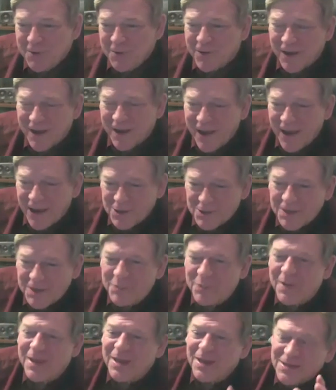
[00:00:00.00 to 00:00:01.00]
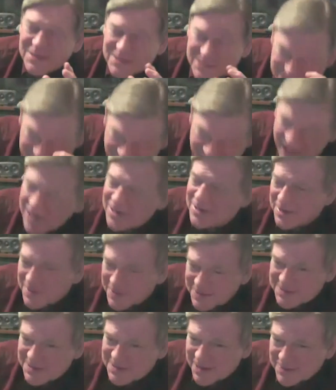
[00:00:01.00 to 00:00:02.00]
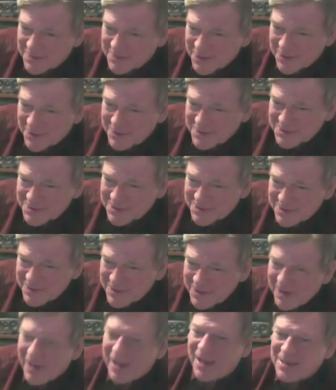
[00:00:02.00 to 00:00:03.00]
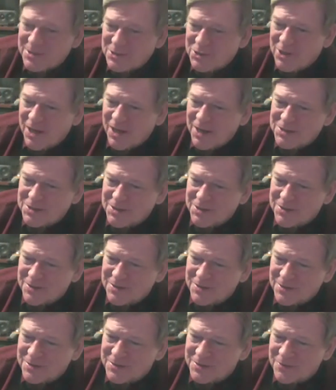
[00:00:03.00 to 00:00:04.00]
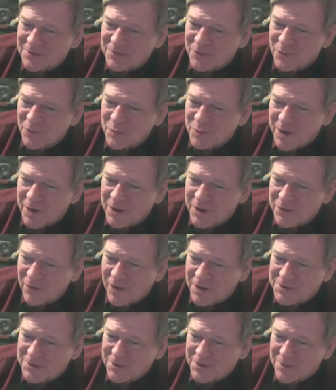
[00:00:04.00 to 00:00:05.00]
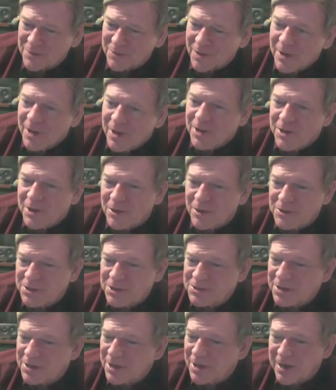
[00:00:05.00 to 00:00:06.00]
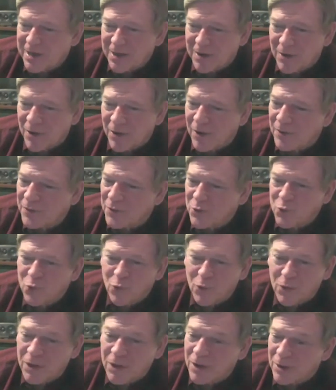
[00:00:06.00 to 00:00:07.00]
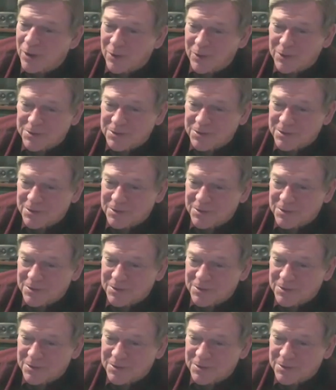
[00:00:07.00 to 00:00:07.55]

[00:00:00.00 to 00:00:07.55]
were to actually play exactly the same notes and change the root by a tritone, you're just going to get all the cool colors.